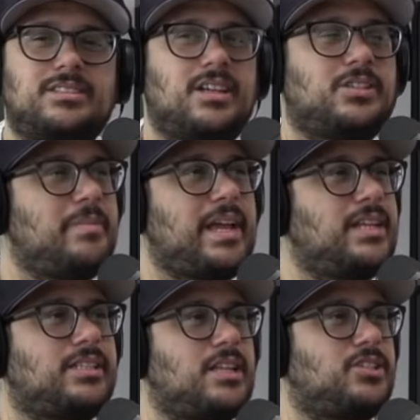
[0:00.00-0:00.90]
Doesn't make
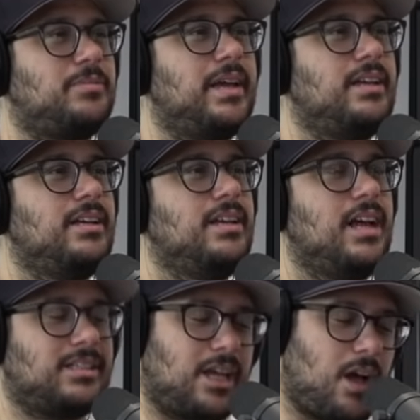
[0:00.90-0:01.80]
any sense to me.
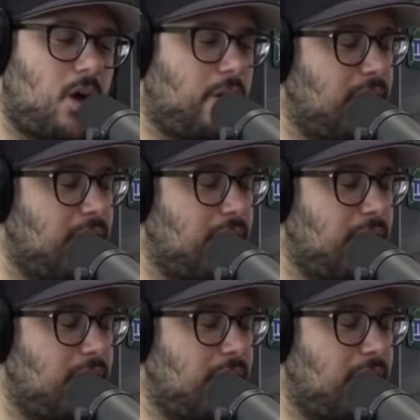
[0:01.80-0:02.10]
It's like, oh, he